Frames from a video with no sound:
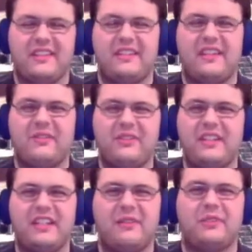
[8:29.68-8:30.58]
not
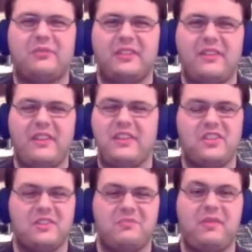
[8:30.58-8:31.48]
really comic relief. He's
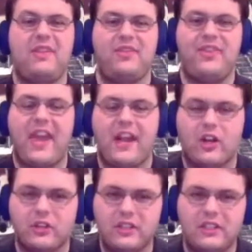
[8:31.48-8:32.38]
just been
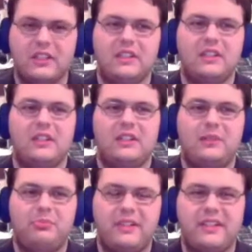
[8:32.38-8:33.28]
there.
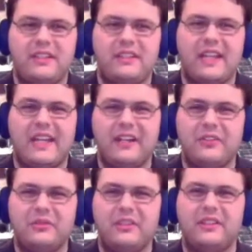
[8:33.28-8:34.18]
But
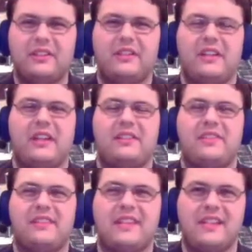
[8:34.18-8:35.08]
now,
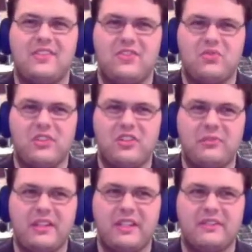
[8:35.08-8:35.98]
since Gates and
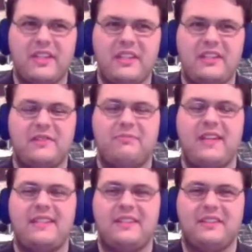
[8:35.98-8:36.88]
Tsukuyomi left, he's
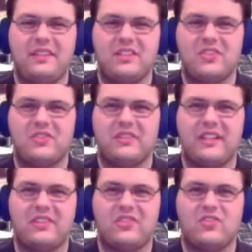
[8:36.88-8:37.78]
basically concerned
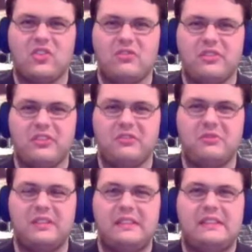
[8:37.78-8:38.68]
that
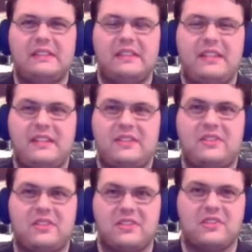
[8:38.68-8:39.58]
Sogo is
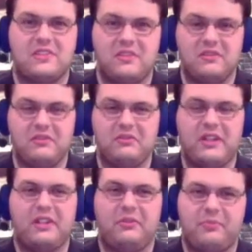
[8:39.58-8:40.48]
just,
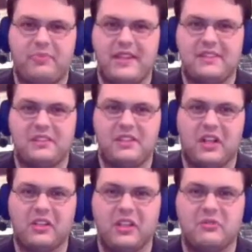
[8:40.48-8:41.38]
well, basically
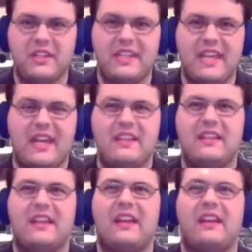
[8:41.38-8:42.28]
alone
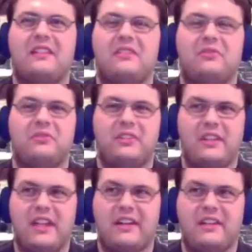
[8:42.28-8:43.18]
again, and
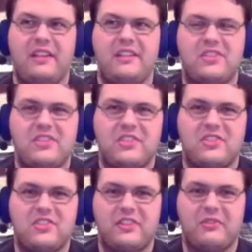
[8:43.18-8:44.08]
yeah, he's just
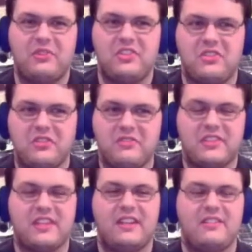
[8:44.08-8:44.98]
concerned that when Sogo
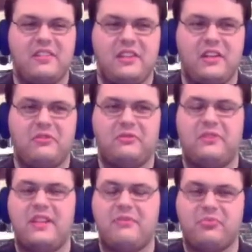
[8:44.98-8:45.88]
says,
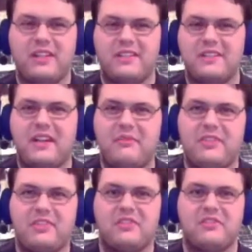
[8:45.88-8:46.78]
when he brings this up,
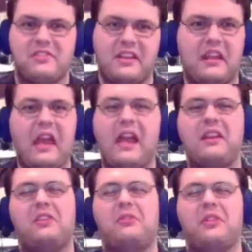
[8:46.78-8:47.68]
Sogo's like,
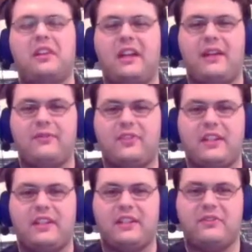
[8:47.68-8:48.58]
don't worry, I'm
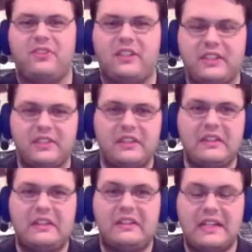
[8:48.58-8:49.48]
fine.
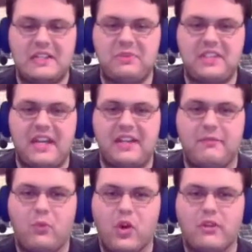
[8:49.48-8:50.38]
That's what's got
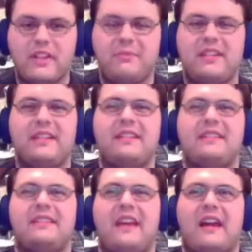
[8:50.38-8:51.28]
him worried
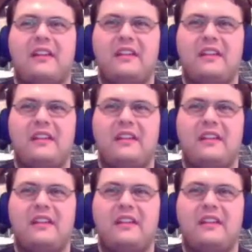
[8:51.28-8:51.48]
because, yeah,